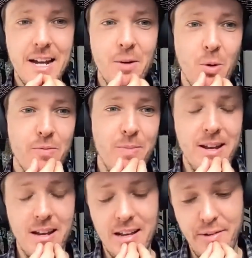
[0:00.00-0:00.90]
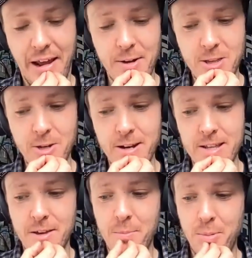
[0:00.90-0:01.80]
of what we've made a living out of doing,
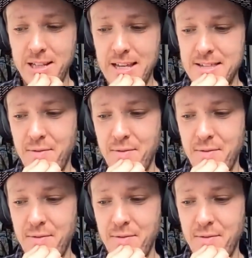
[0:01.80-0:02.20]
so please,